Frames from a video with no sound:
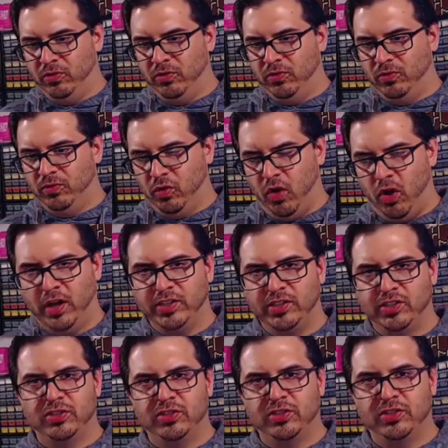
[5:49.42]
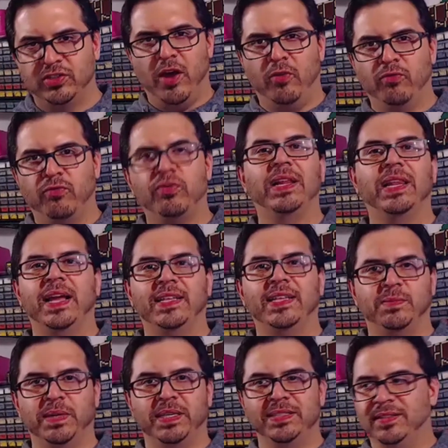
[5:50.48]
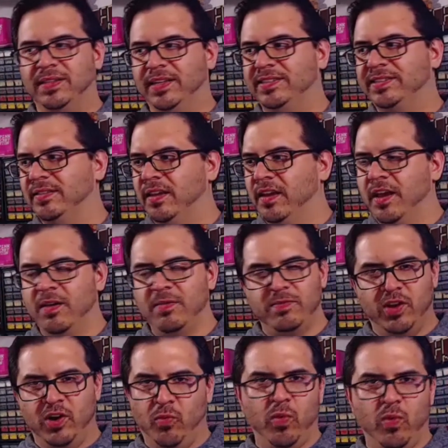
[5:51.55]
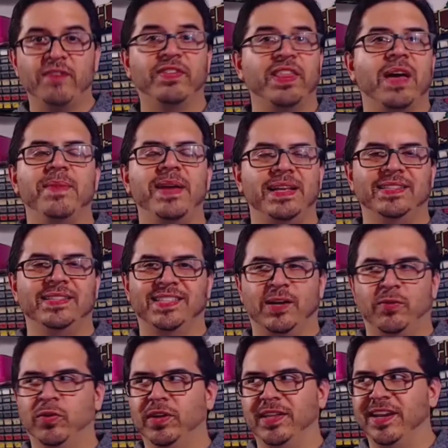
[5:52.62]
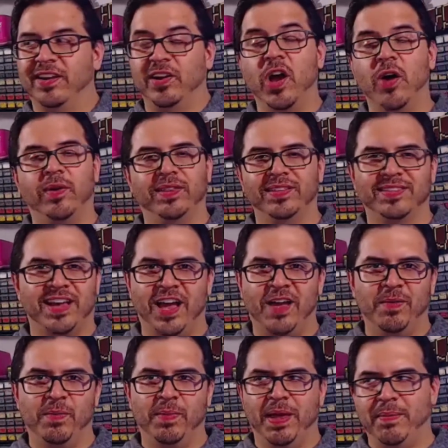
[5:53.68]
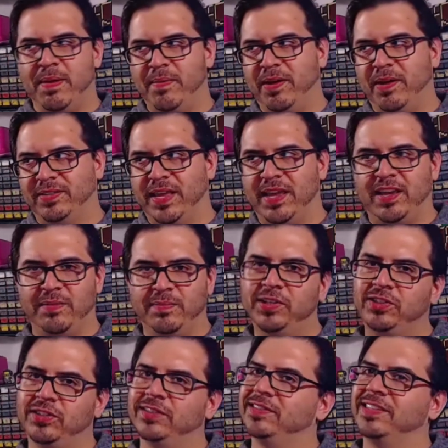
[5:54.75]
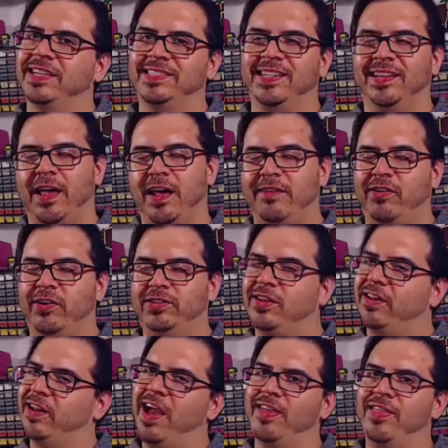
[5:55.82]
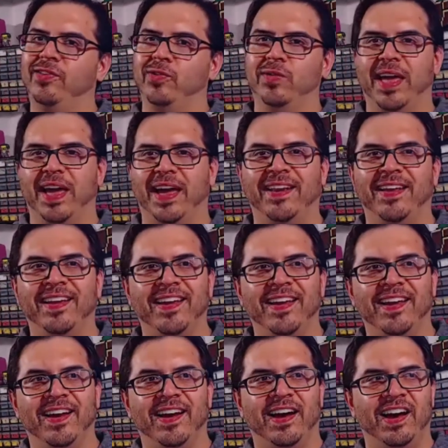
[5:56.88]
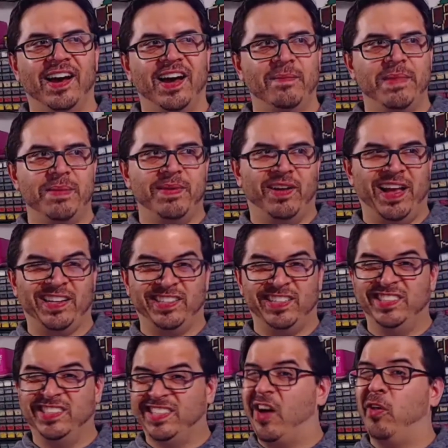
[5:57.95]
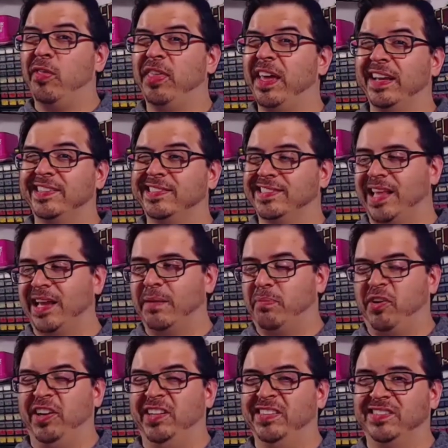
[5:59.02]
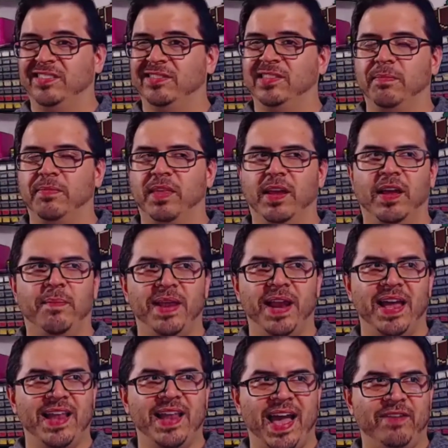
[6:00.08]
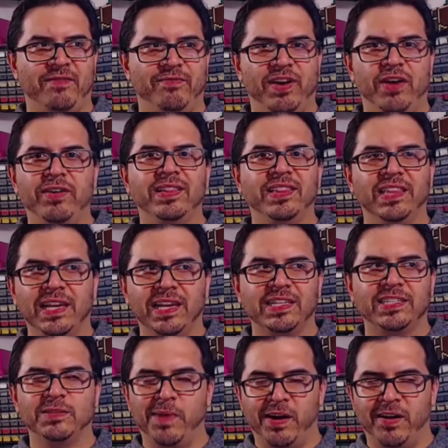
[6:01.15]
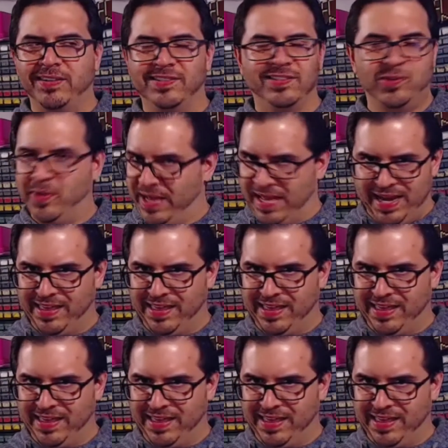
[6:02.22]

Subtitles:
launch my own freelance business, you know, whatever that means, because I really didn't know at the time. I'm like, maybe I'll take commissions. I see a lot of artists online that do that. Maybe I'll actually sell things like prints or something. I mean, I had very little experience in doing any of